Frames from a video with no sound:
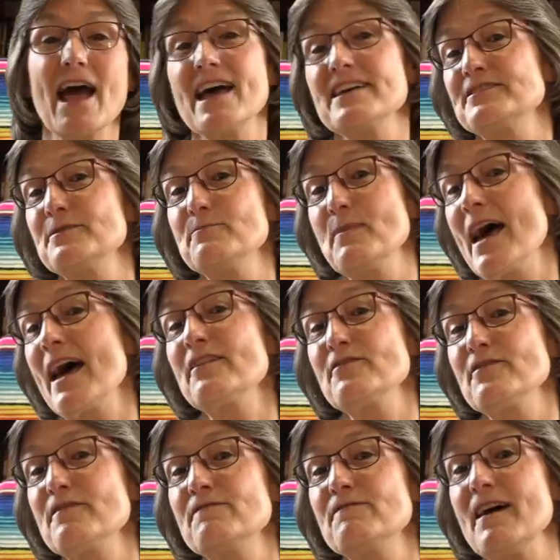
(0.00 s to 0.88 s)
As a
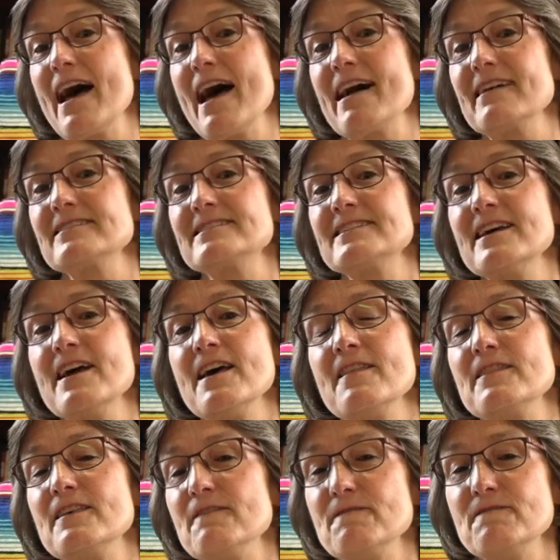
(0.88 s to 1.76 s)
matter of fact,
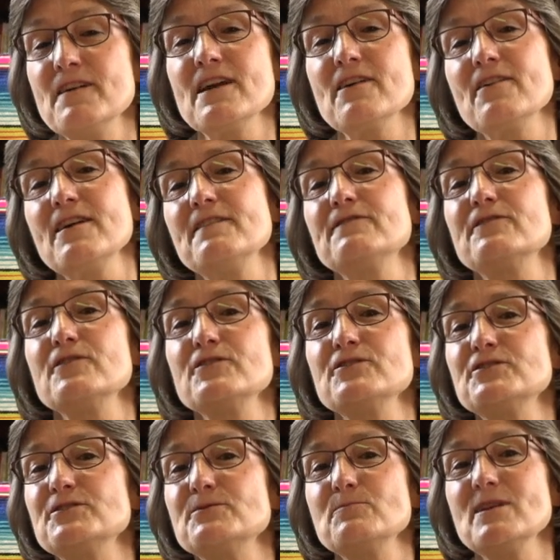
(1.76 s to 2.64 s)
the very
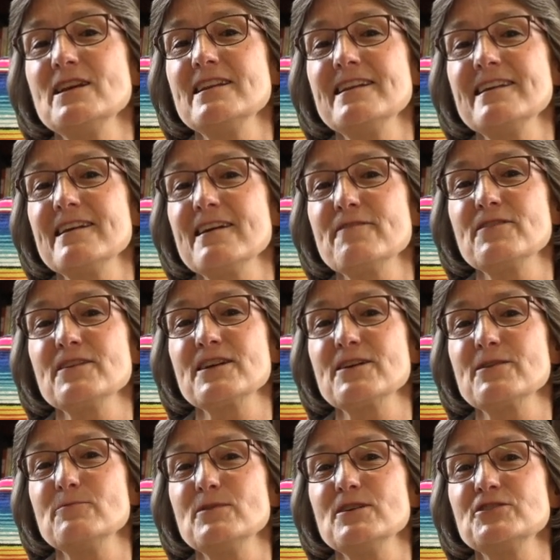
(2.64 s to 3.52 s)
first meeting of the
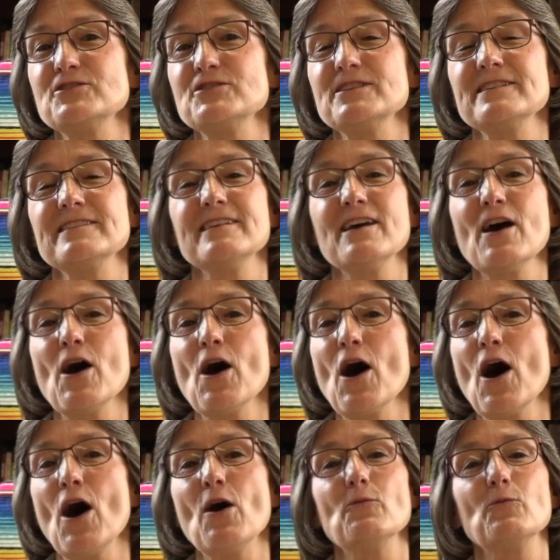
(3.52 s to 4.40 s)
commission
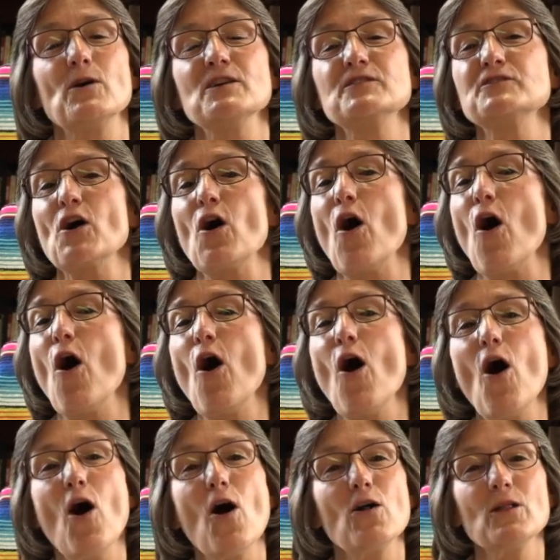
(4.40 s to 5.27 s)
was
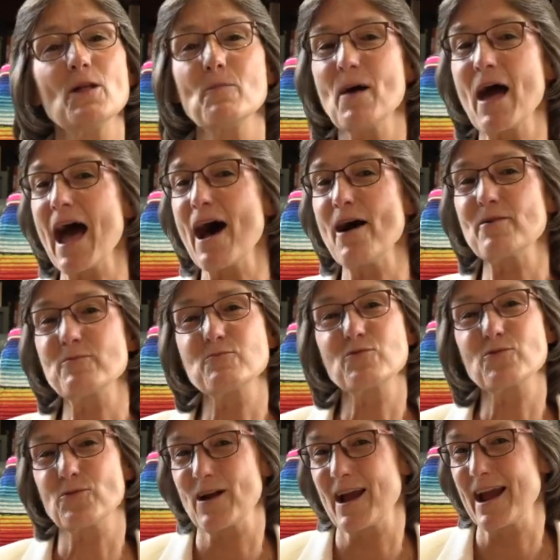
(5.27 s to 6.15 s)
all about
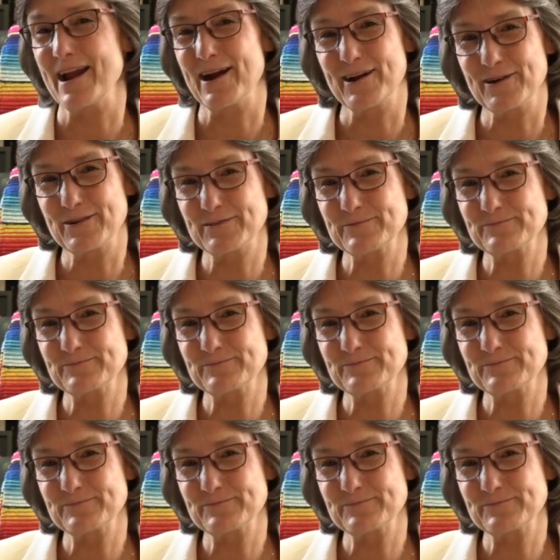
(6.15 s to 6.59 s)
prayer.